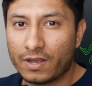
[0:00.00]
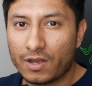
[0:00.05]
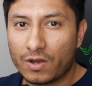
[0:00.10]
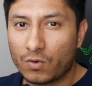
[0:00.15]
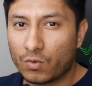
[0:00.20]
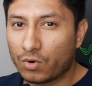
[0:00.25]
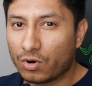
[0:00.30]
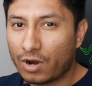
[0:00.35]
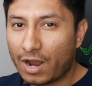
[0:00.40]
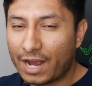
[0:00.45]

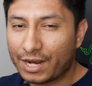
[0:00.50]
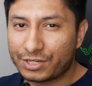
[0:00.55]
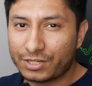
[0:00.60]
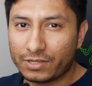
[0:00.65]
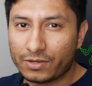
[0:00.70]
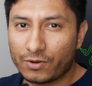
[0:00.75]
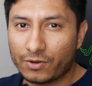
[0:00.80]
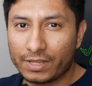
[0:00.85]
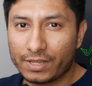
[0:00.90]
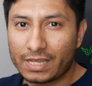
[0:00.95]
We're actually
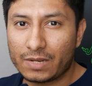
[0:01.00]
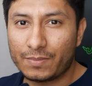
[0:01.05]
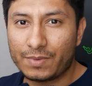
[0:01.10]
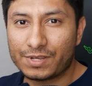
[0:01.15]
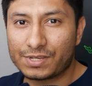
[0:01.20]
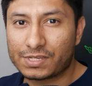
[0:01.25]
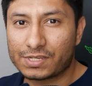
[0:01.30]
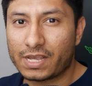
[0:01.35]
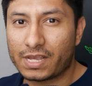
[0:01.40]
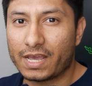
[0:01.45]
only going to be
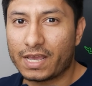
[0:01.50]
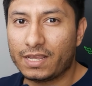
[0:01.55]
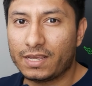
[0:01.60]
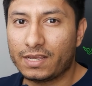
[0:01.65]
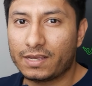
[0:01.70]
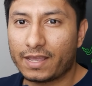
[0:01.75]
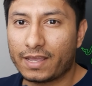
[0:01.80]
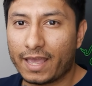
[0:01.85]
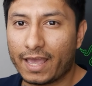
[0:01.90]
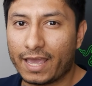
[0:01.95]

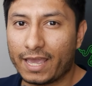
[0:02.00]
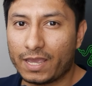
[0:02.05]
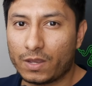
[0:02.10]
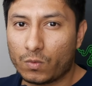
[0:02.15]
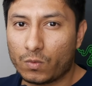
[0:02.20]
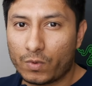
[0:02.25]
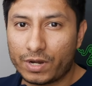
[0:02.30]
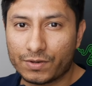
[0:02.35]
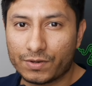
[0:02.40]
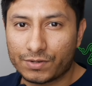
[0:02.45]
scanning a
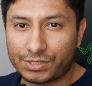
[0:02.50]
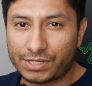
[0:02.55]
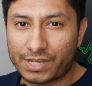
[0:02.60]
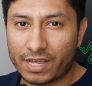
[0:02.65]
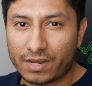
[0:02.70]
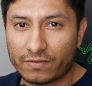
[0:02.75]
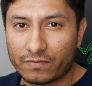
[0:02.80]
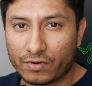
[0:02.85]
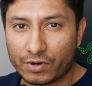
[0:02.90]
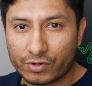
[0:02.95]
Windows
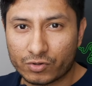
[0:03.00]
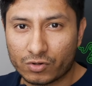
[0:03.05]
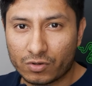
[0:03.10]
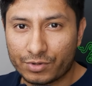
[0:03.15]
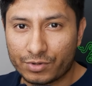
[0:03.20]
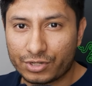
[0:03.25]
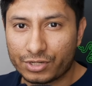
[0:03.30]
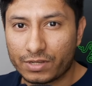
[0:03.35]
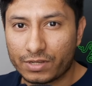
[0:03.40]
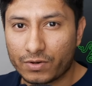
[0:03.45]
10 virtual
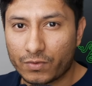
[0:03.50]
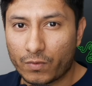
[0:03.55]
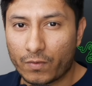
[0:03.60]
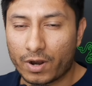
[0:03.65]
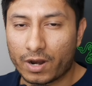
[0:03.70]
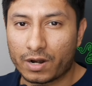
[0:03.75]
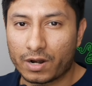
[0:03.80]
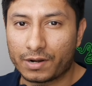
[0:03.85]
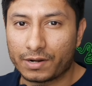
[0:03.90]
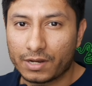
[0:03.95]
machine
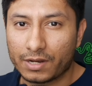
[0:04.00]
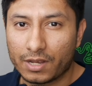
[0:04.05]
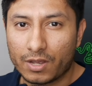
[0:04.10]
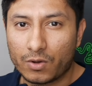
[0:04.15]
where